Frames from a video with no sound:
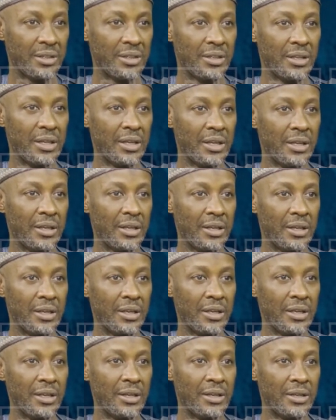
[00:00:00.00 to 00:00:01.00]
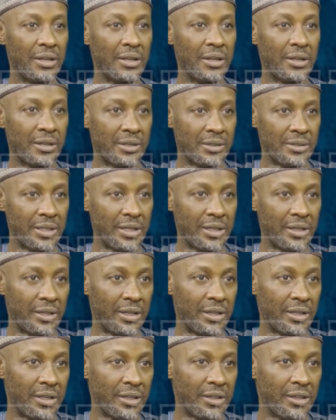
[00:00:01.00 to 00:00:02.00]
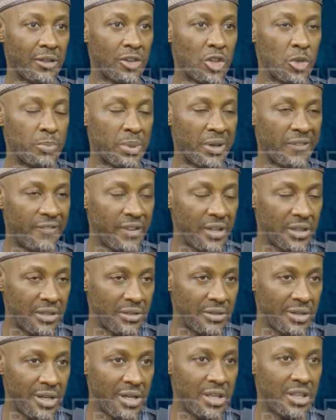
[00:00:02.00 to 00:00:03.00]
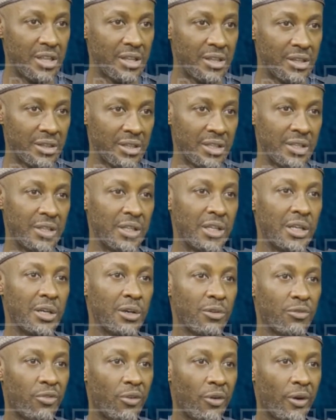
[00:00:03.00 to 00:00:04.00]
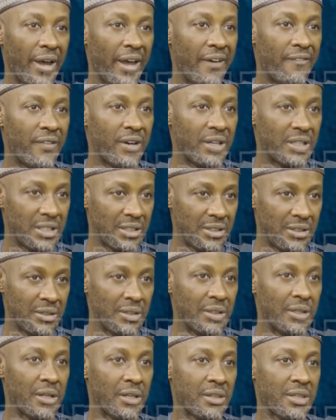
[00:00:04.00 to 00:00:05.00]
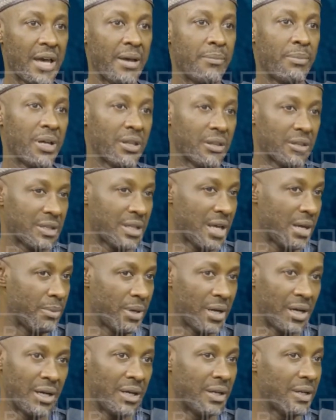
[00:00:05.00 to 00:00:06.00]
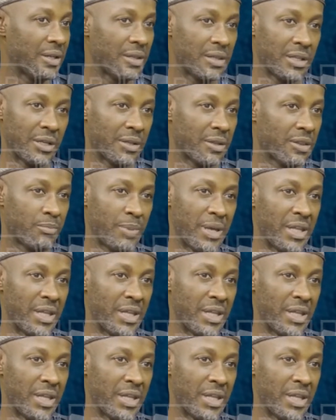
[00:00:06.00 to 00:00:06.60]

That's right. it, it, it, it, it is the supervisory agency mm. for everything cyber cyber it, it, it,